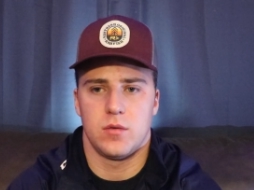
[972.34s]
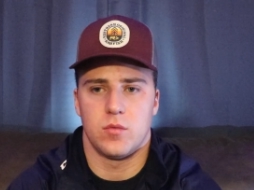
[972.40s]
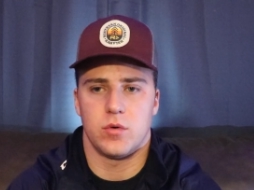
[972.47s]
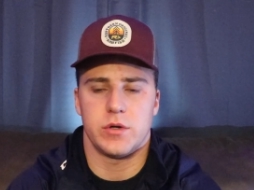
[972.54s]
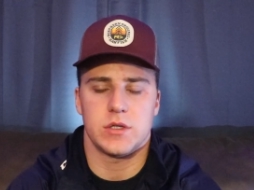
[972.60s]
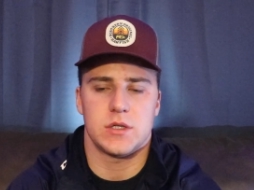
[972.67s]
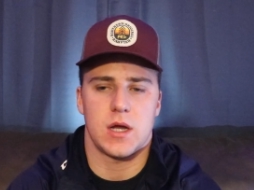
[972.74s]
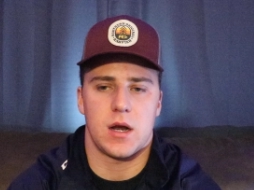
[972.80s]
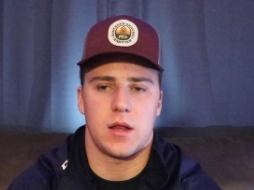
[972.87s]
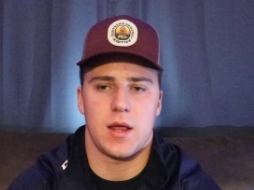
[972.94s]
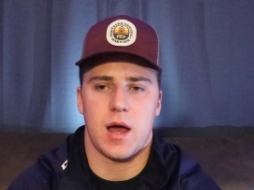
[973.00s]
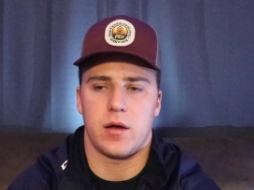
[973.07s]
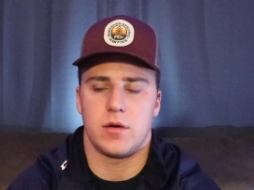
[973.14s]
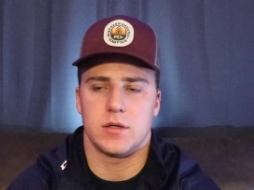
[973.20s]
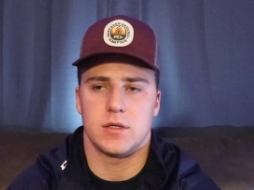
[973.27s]
We're just not
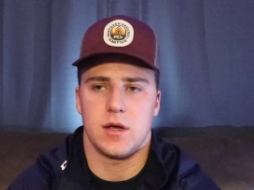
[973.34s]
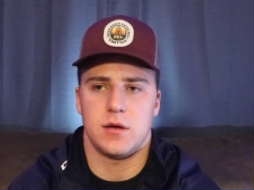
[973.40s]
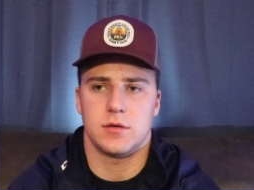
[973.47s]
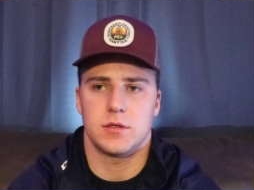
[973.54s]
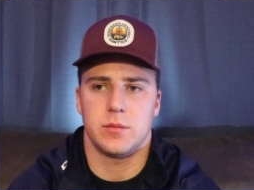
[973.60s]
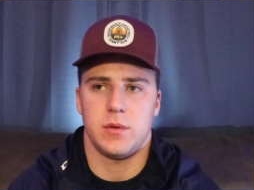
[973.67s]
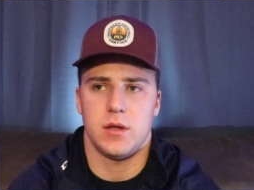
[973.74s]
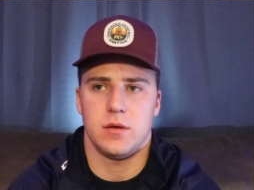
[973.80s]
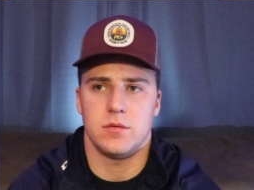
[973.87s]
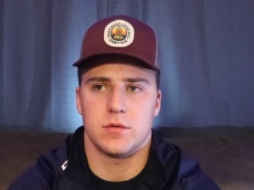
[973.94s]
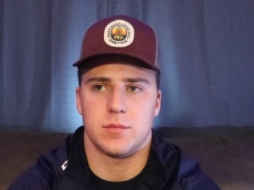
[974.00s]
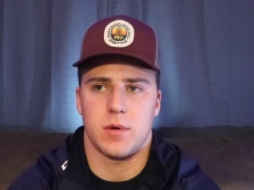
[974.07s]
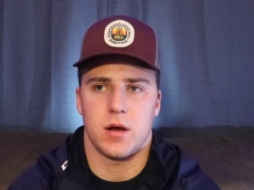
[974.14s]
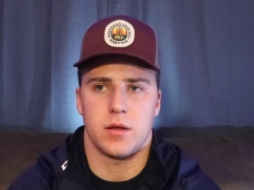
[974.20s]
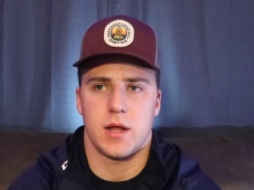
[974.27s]
allowing ourselves to be
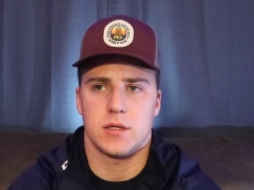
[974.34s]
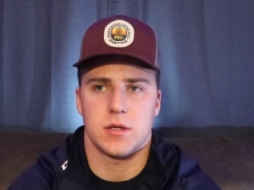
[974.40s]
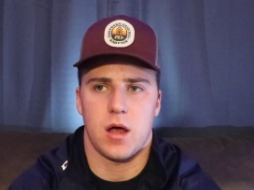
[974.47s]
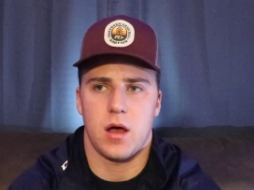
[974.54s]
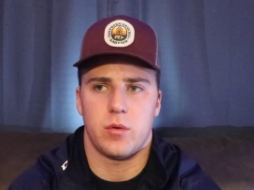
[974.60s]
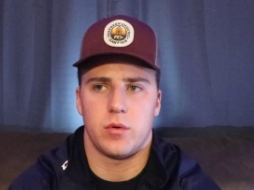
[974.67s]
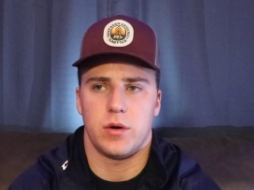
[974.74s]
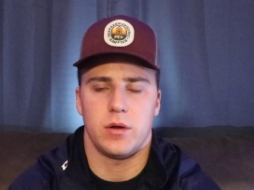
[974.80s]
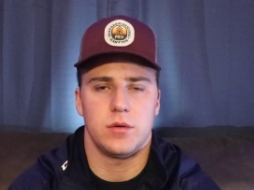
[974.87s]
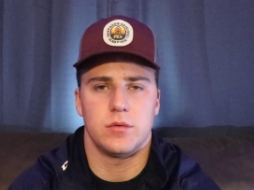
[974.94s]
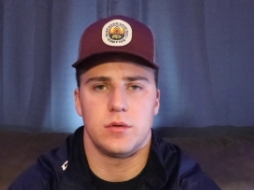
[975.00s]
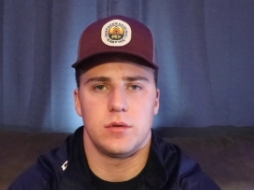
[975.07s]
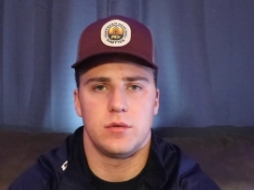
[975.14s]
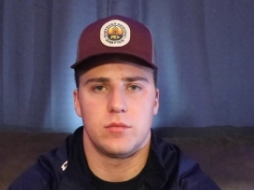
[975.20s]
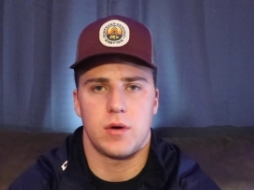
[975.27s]
used, bro. That's all we're
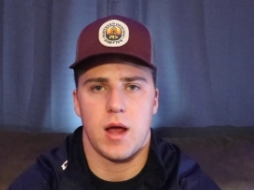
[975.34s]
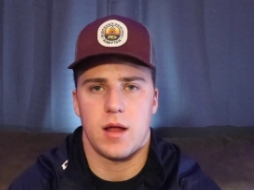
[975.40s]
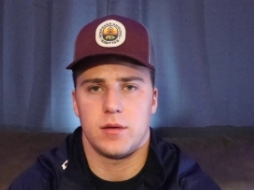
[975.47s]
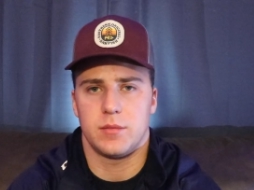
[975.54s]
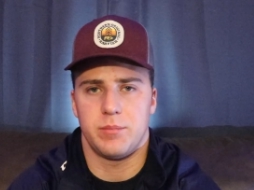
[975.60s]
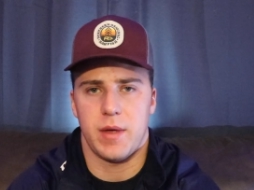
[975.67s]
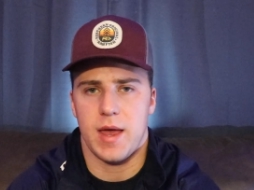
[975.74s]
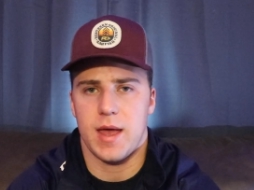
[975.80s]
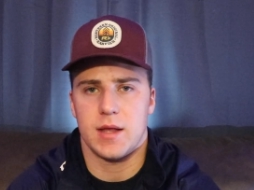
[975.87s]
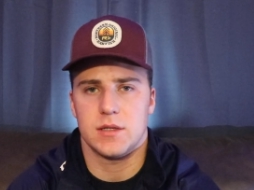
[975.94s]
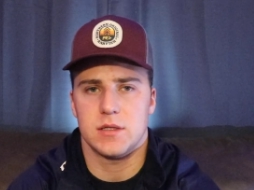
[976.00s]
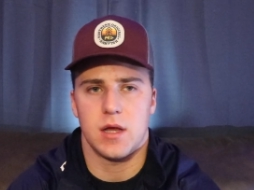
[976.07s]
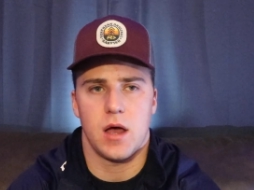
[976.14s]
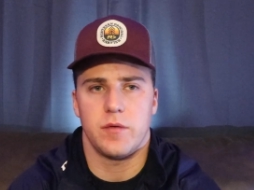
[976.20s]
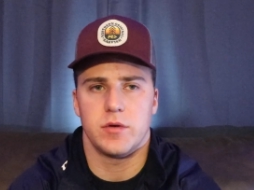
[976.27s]
doing. We're not
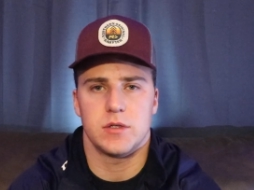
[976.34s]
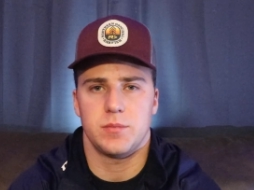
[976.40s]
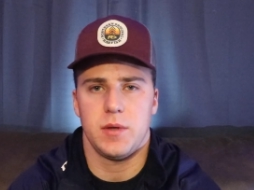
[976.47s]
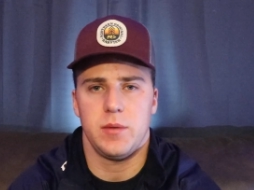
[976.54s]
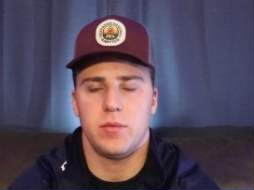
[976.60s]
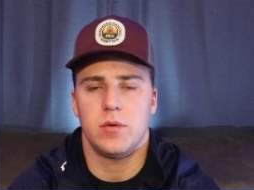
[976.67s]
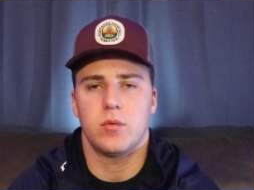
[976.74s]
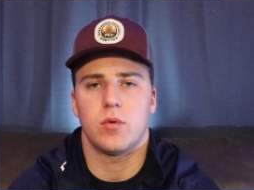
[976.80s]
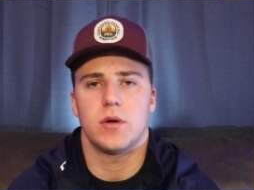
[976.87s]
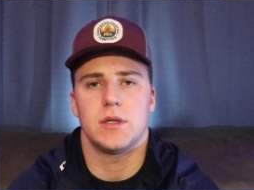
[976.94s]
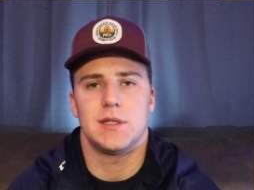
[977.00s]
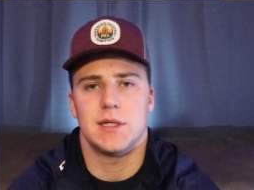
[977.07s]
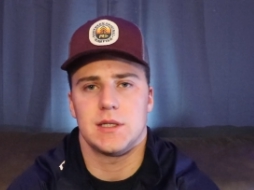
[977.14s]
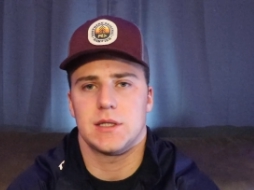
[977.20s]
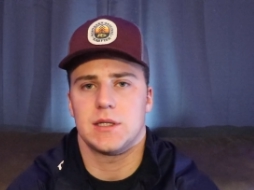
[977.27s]
bad, selfish people. We're
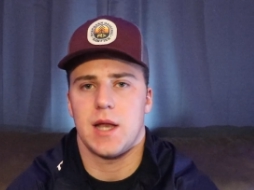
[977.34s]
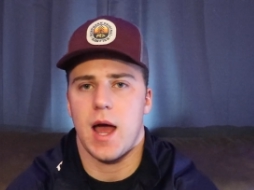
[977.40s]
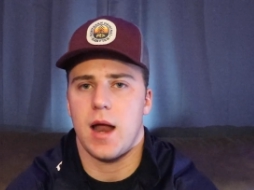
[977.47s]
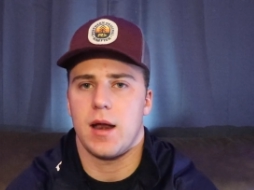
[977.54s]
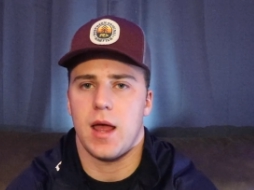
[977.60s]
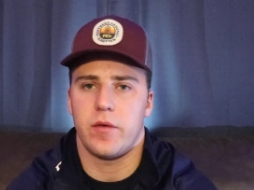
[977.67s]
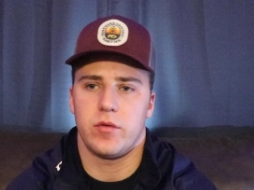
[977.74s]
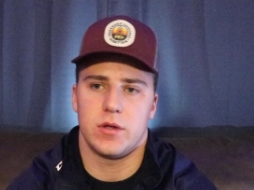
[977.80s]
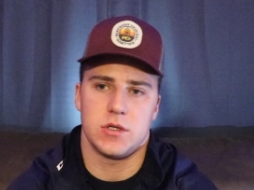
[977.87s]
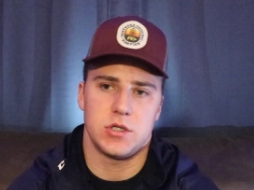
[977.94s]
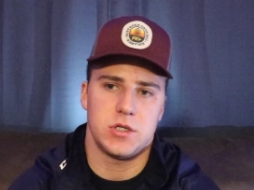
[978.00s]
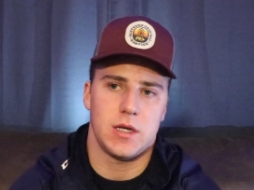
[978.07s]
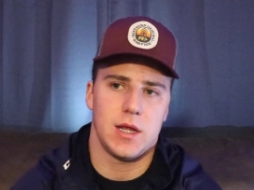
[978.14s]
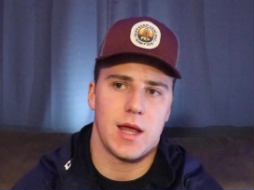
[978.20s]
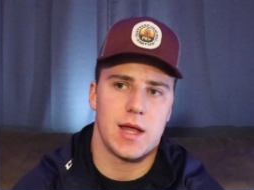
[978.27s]
just not having the
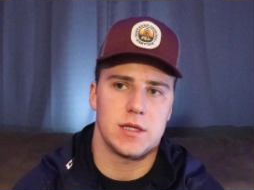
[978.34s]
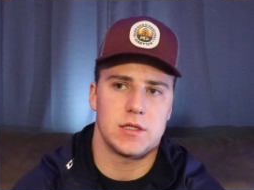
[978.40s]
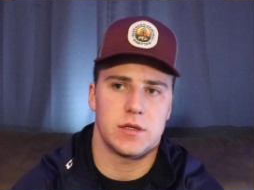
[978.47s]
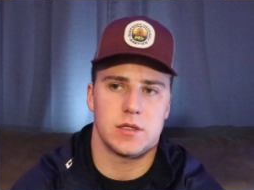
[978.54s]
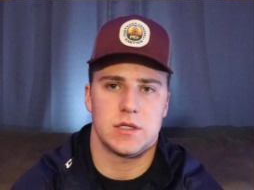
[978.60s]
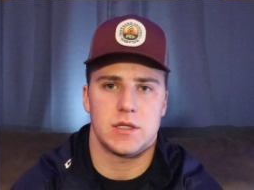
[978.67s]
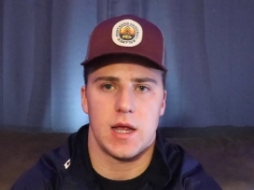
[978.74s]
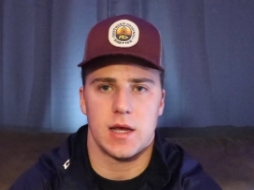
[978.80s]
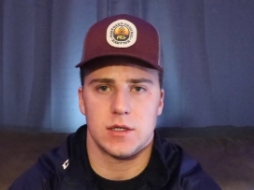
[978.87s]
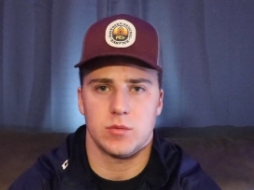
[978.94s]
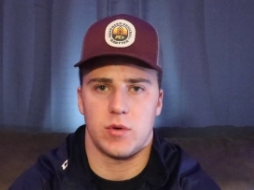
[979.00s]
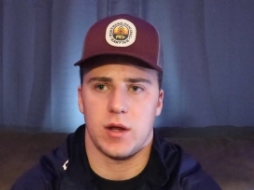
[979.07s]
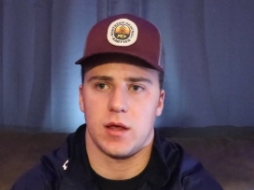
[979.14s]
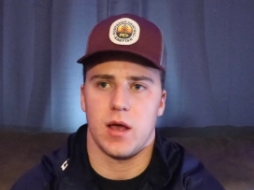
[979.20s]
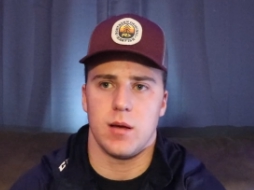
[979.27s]
shitty ends of the
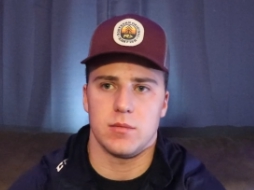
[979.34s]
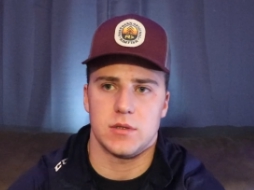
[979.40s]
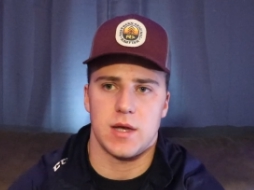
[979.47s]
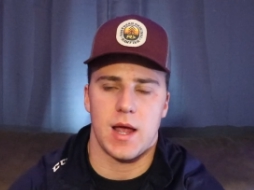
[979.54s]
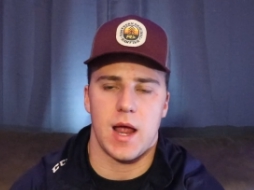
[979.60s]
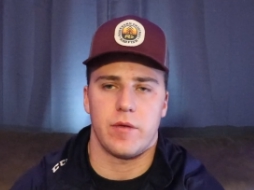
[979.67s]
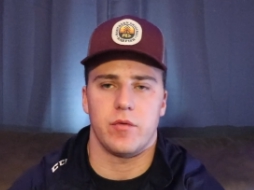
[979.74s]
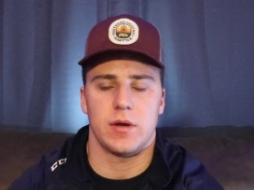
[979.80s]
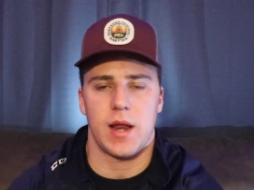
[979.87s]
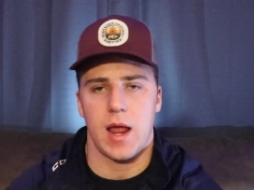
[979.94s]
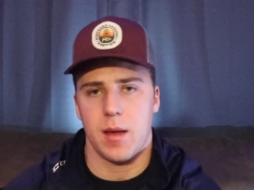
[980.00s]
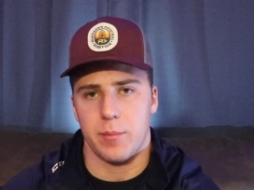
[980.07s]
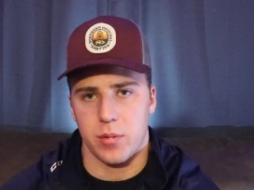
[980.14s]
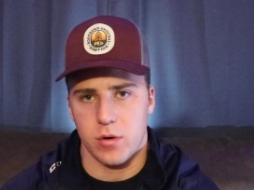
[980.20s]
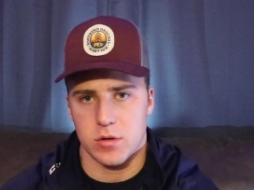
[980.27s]
sticks when it comes to every
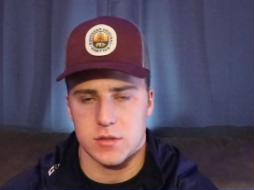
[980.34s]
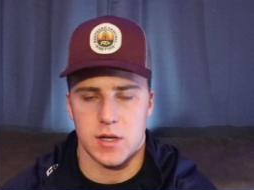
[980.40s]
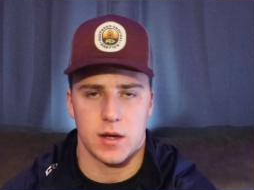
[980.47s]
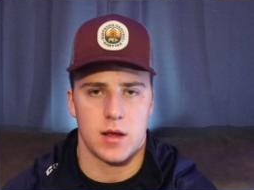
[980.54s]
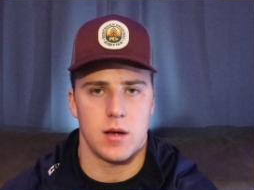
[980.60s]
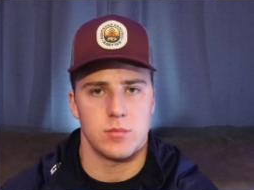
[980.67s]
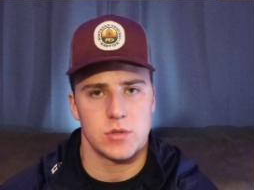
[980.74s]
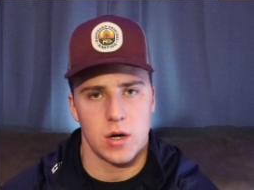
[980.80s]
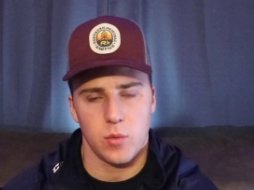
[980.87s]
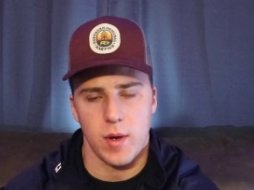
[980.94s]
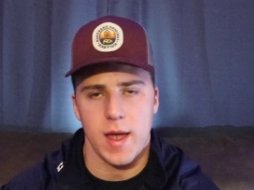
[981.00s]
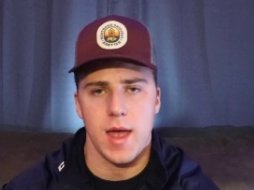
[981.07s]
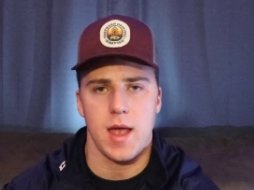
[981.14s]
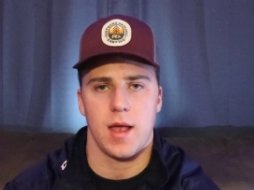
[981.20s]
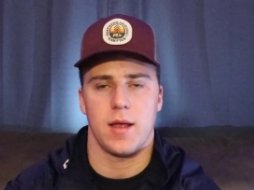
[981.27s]
damn person that comes our
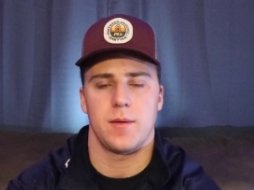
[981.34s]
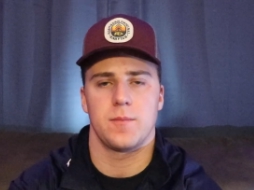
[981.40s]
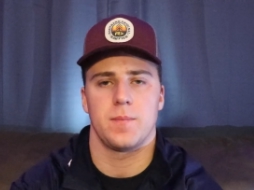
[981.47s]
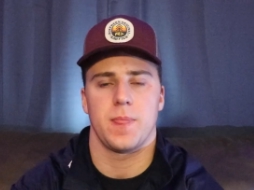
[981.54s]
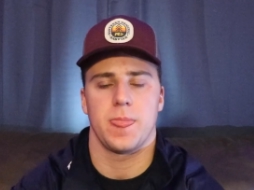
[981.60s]
way.